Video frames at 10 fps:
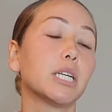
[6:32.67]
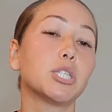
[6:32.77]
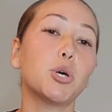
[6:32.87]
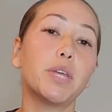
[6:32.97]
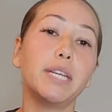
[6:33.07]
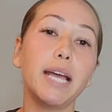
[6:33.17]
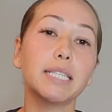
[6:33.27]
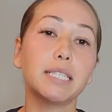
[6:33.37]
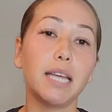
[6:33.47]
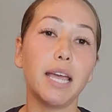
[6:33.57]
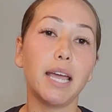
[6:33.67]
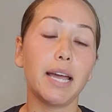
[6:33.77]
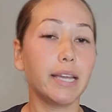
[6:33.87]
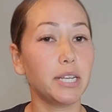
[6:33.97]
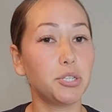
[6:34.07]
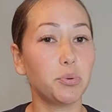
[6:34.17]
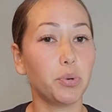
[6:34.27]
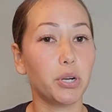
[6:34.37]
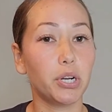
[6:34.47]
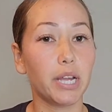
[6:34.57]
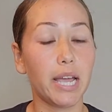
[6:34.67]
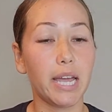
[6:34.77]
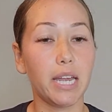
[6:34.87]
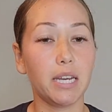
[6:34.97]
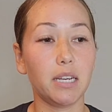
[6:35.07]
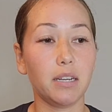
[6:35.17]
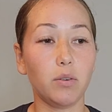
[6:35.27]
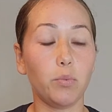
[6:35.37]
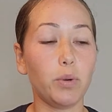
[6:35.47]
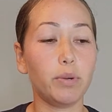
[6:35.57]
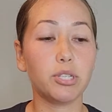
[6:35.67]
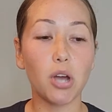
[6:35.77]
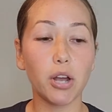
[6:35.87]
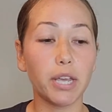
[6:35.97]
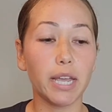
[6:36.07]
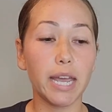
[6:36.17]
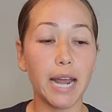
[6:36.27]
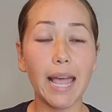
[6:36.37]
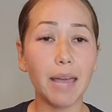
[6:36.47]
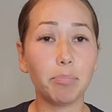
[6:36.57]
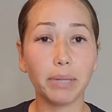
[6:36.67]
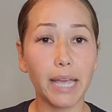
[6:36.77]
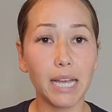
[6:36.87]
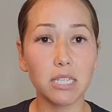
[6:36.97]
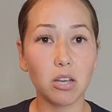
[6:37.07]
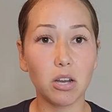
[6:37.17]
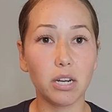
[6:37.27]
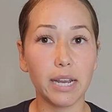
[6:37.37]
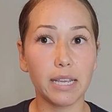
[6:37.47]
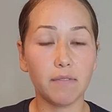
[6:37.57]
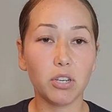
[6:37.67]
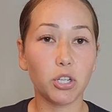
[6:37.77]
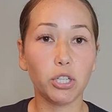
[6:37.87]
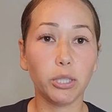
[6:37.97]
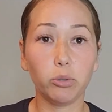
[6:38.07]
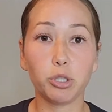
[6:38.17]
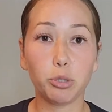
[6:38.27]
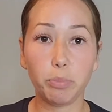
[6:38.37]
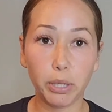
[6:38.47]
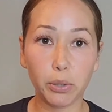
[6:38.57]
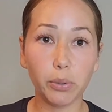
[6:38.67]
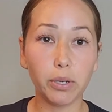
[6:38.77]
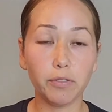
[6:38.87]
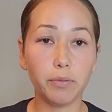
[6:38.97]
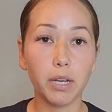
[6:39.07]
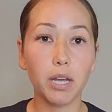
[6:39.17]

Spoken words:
So the next day I get to work and we were talking, and I had planned on like giving her a little spiel of,